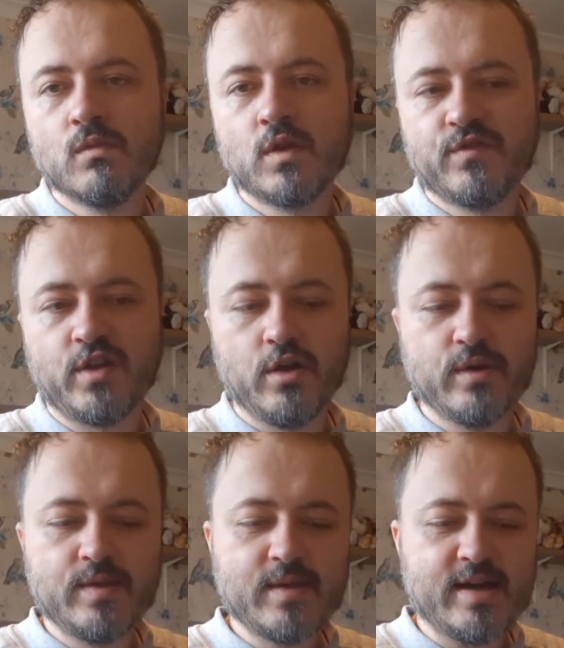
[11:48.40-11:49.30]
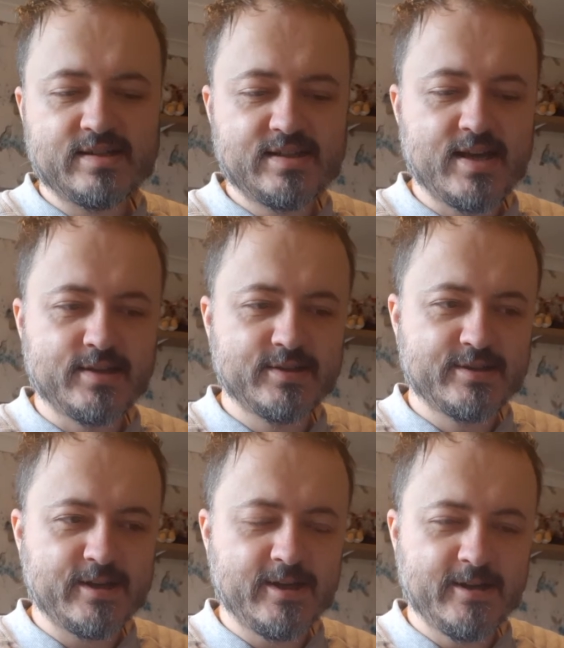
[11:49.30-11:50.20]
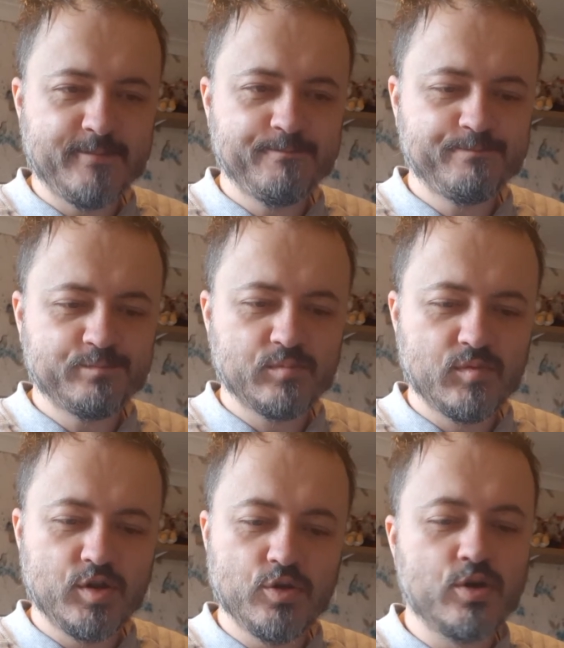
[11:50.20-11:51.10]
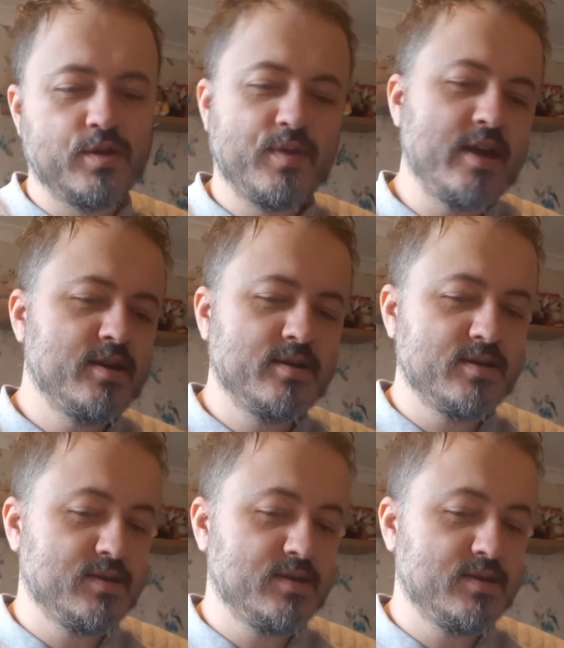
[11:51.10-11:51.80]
So in that sense, you can then,